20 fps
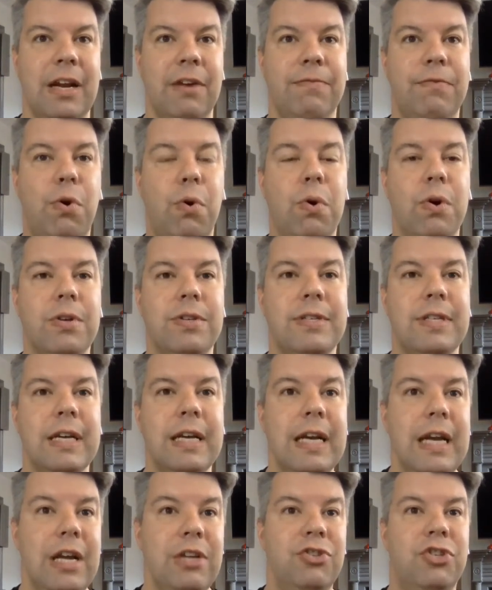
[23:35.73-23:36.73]
And of course,
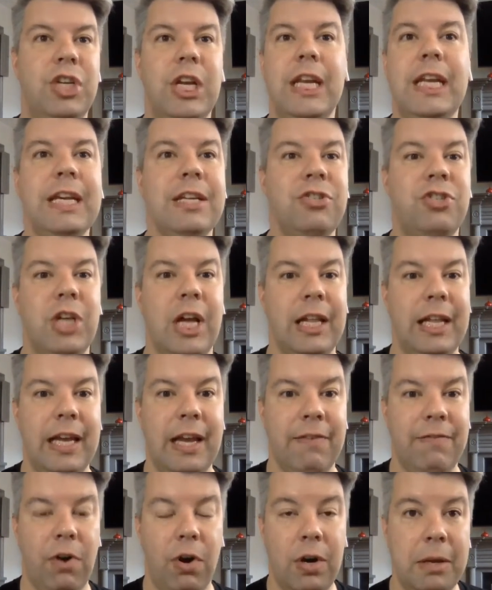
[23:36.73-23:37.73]
Ginny and
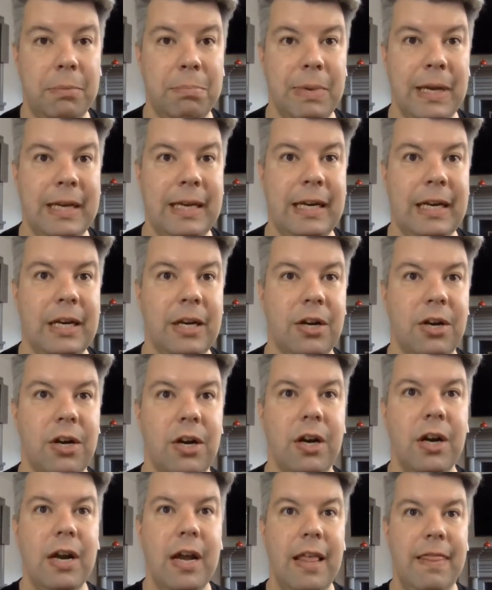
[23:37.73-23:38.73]
Jelly have already been here.